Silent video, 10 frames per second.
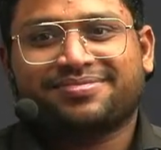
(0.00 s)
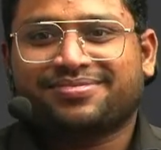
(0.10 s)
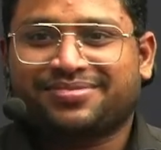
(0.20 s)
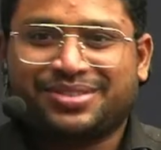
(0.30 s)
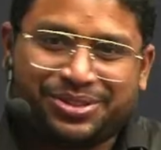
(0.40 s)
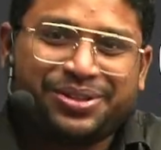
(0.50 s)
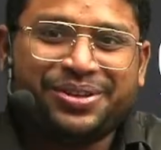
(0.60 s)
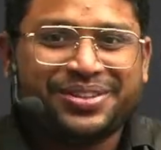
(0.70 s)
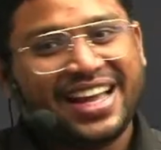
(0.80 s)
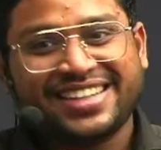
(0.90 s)
So
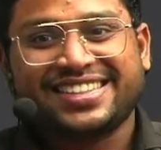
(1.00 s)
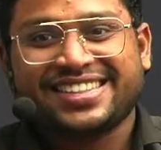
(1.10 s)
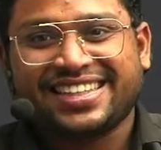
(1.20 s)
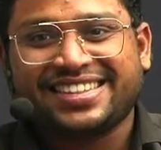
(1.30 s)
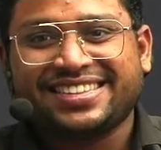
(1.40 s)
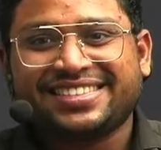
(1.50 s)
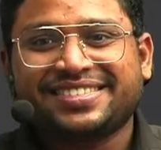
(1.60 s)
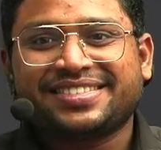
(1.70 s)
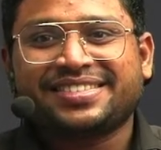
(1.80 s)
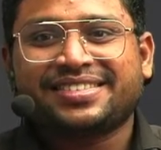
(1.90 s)
that's the scene.
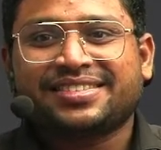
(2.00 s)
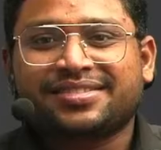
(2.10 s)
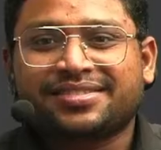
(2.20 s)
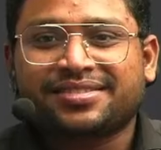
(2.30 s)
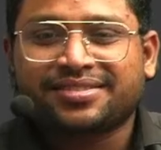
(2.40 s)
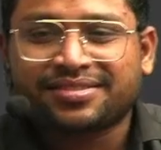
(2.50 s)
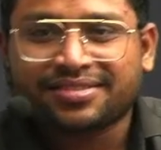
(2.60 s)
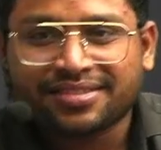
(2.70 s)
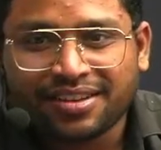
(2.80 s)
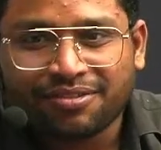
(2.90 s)

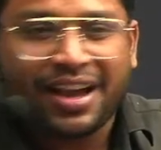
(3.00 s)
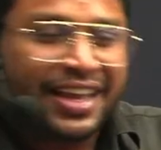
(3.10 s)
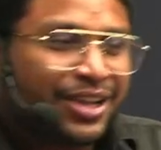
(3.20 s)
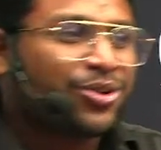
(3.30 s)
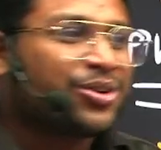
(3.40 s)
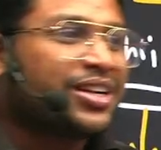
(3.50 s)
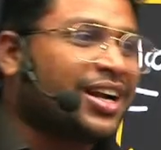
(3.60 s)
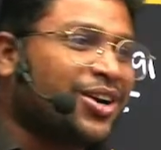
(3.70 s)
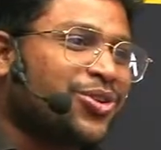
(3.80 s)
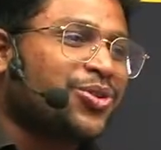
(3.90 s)
Why he couldn't
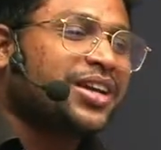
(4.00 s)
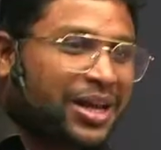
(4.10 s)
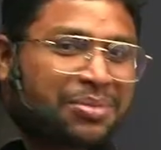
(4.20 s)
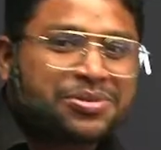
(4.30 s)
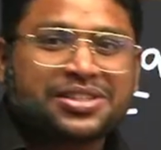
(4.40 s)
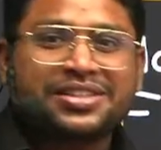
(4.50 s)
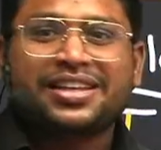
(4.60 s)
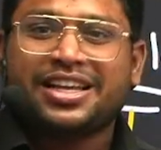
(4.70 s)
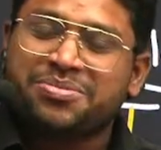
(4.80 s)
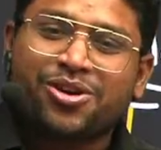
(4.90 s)
control corruption
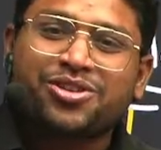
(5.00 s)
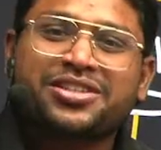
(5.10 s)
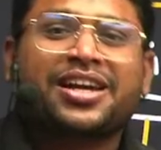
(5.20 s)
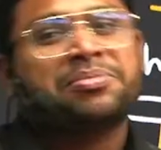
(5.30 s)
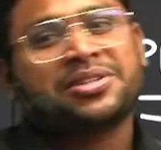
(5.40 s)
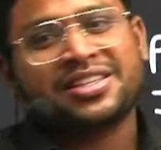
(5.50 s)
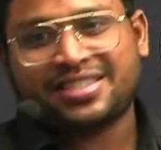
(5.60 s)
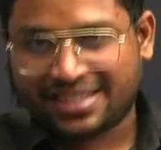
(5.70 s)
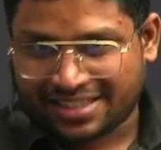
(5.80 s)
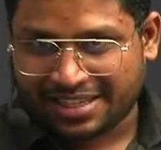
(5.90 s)
is because corruption is
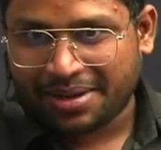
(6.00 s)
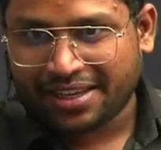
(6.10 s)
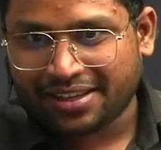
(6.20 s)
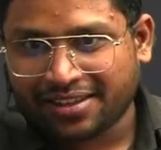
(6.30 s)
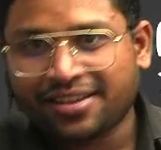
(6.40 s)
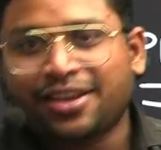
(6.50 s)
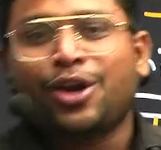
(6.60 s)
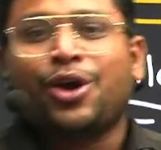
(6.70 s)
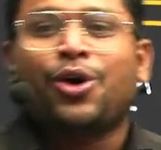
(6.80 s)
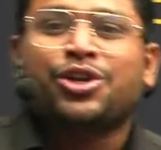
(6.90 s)
systemic.
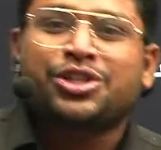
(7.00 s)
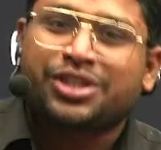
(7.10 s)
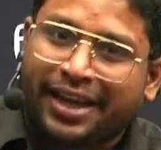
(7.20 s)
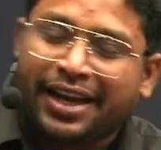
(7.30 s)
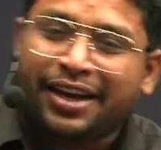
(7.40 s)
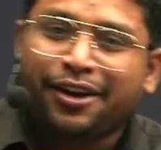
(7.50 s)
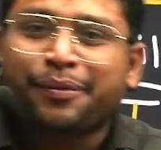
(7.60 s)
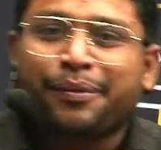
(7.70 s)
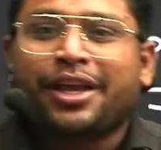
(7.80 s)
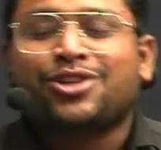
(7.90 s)
Second,
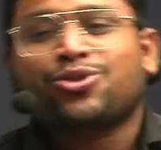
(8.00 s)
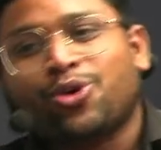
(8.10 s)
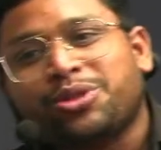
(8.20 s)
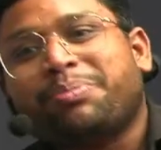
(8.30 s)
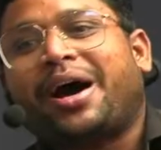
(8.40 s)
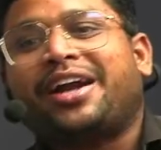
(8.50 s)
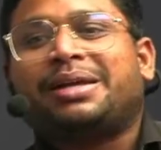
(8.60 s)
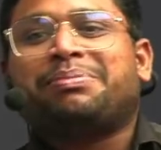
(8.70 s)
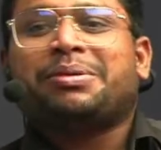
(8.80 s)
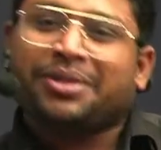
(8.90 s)
his own party
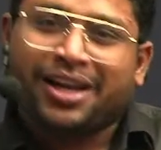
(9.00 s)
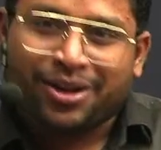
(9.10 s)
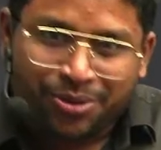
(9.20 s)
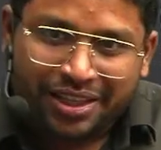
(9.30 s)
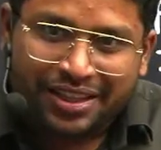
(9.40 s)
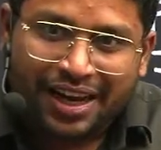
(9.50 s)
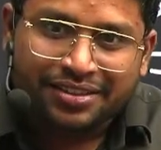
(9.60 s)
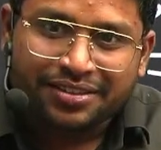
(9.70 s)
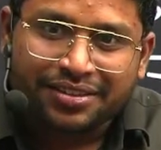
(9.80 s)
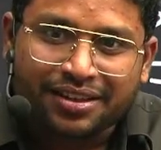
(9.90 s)
people are doing that.
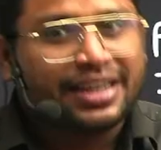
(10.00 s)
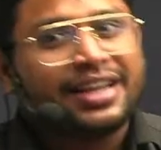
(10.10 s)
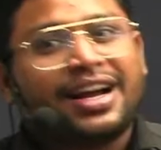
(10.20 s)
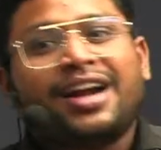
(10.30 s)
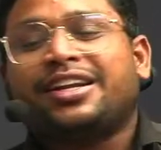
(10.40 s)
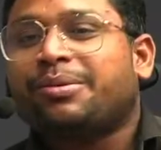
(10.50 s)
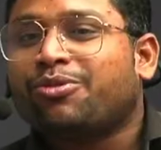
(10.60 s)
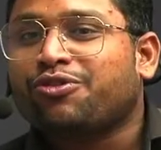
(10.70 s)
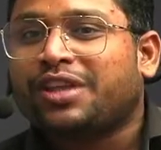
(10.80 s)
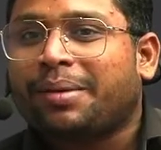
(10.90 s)
He can't
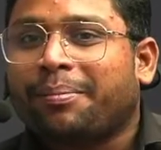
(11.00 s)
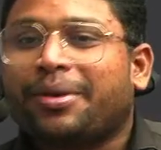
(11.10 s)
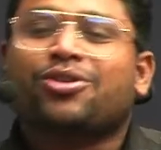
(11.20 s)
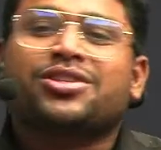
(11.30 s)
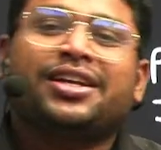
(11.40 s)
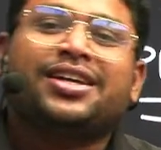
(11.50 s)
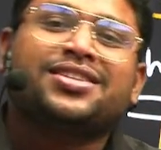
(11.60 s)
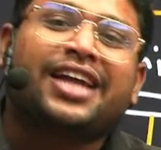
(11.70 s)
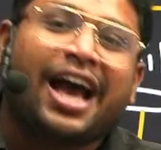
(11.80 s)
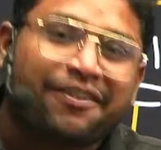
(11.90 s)
remove them because he doesn't
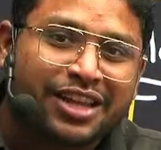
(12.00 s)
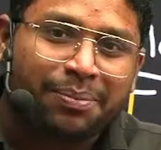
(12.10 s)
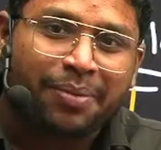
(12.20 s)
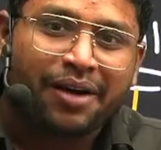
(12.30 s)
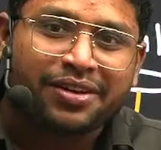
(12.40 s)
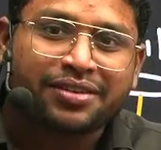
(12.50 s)
have that power.